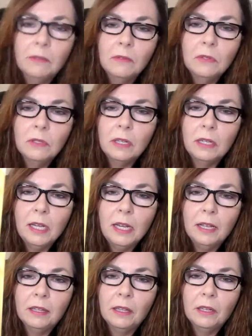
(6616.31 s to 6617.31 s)
Study
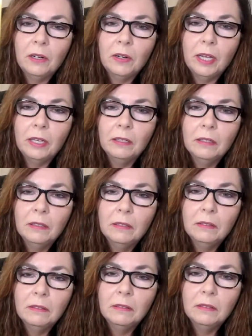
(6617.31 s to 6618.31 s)
and learning.
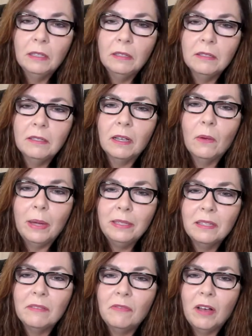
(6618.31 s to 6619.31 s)
That looks like Gwen
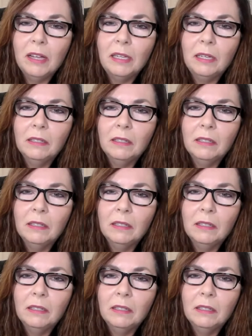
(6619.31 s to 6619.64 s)
Stefani.